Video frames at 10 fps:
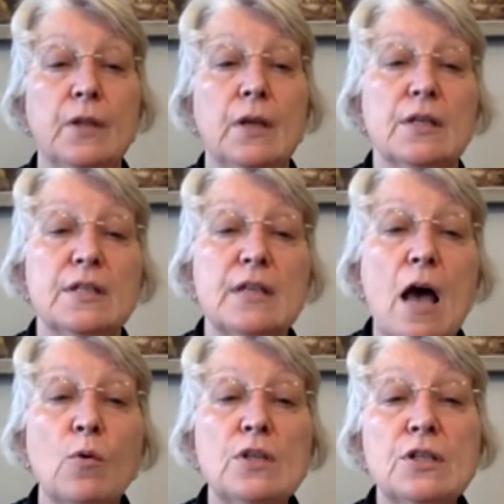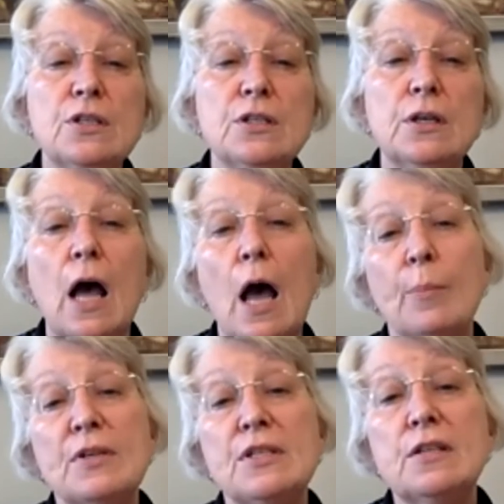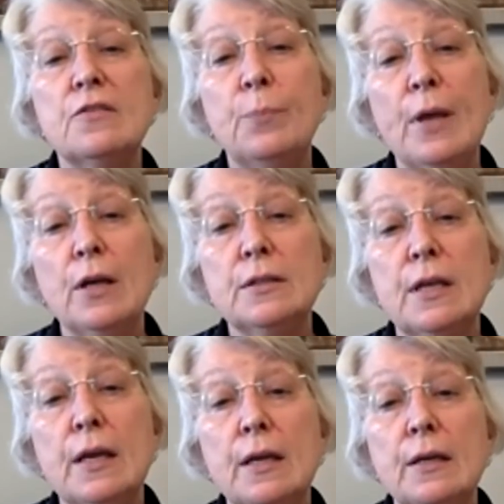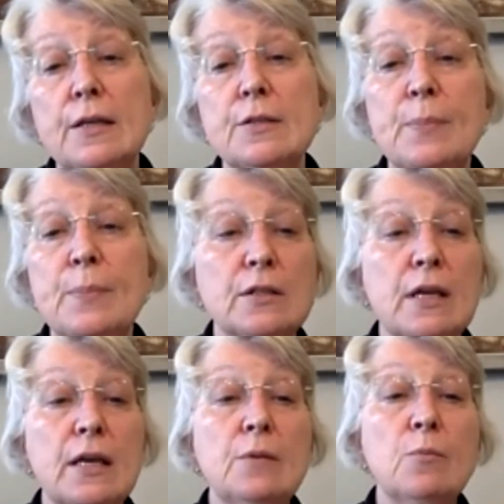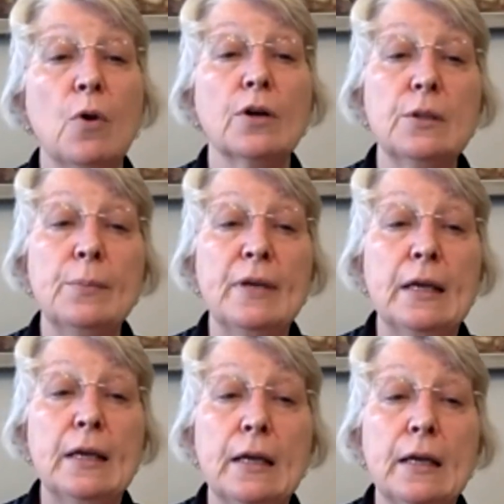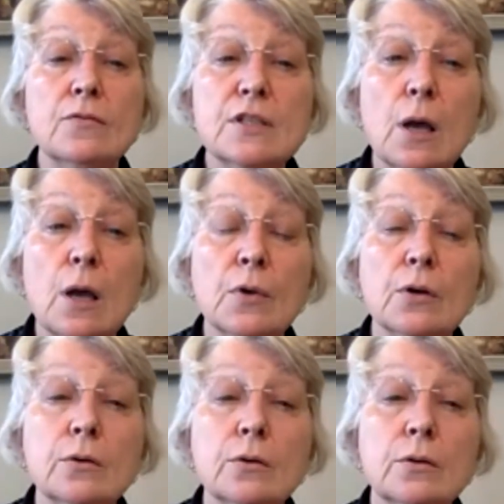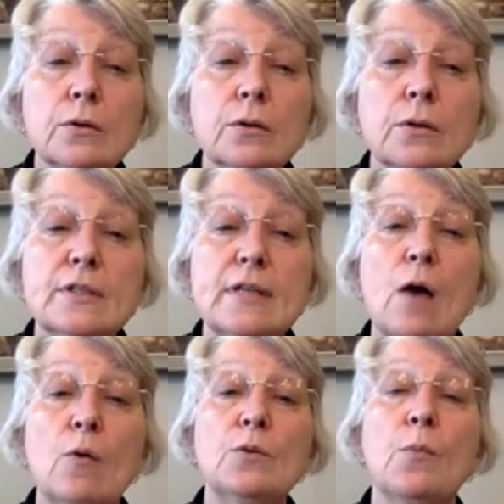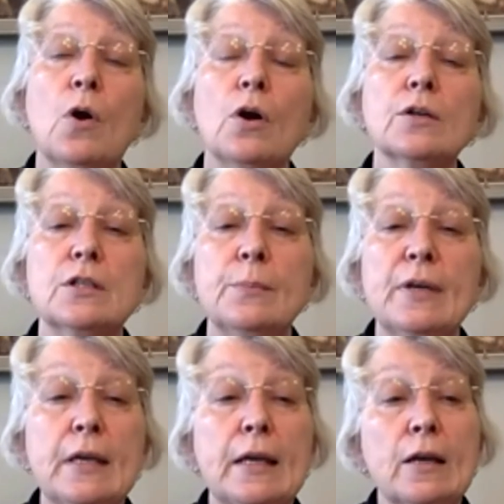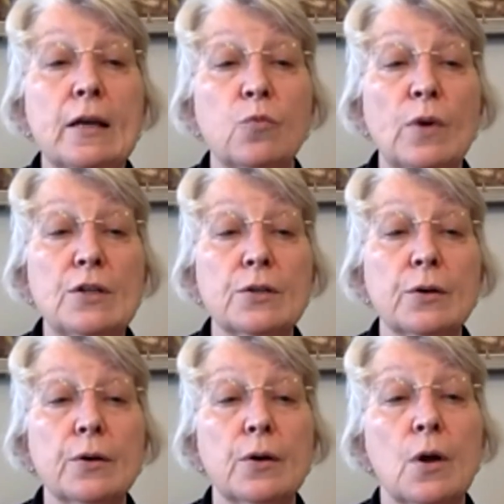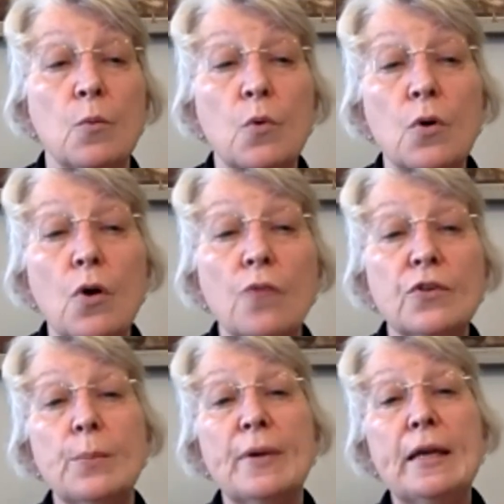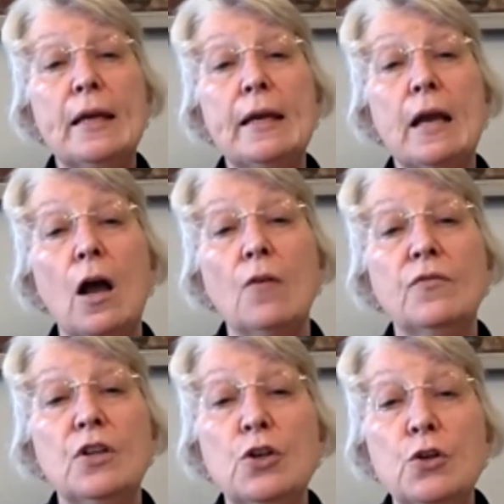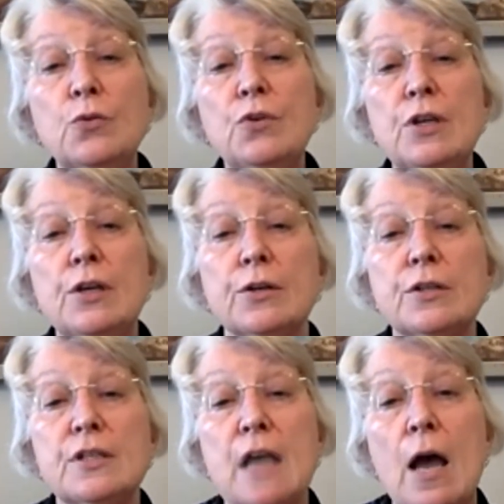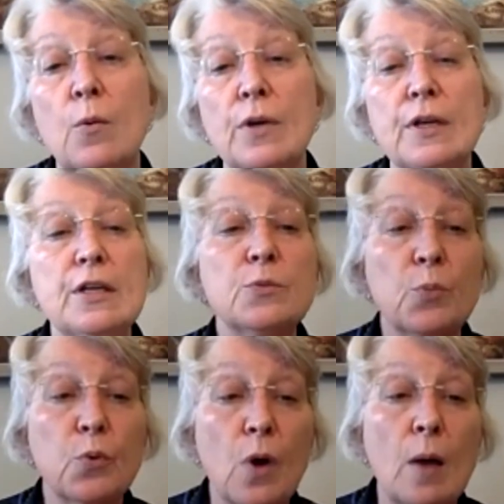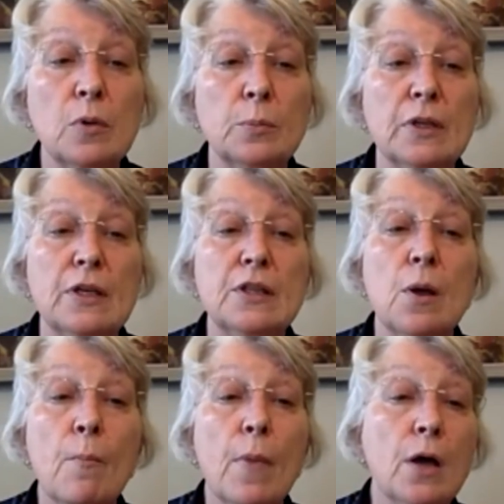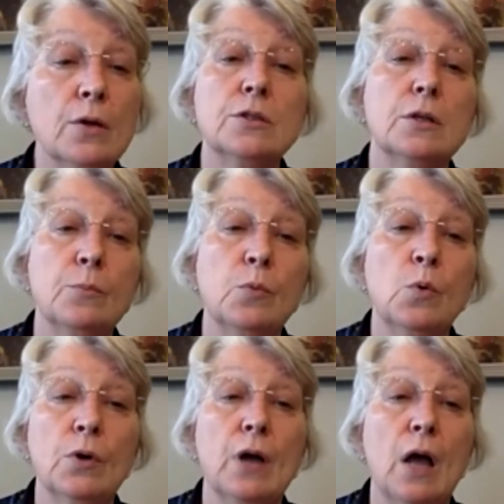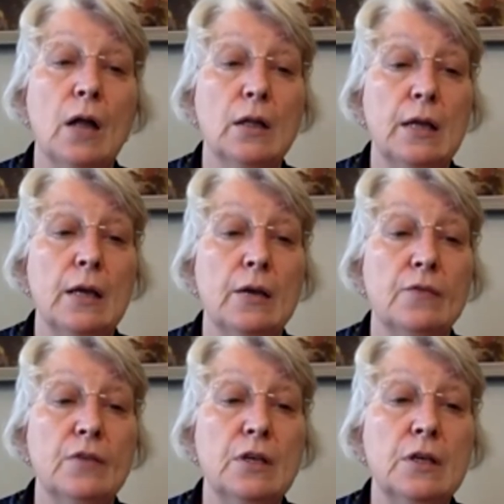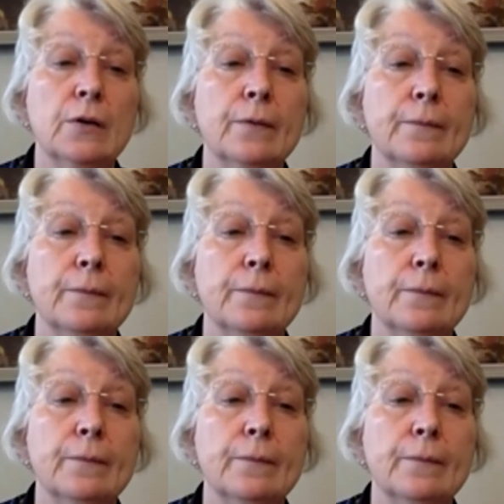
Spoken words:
Samhain stood opposite of Beltane, as Beltane marked the beginning of summer. Samhain marks the beginning of winter. Moreover, the beginning of the new year, Samhain, is probably the most important holiday of the year.